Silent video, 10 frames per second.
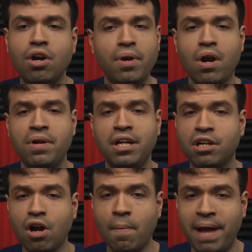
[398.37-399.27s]
We don't need to
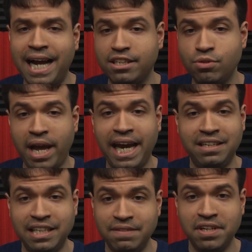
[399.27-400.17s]
go back to A
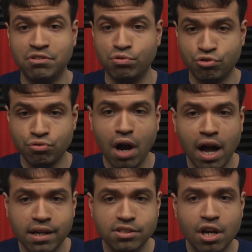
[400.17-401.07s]
T Vs or
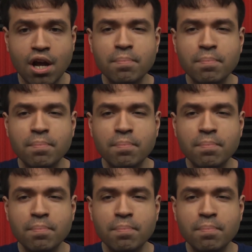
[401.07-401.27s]
trucks,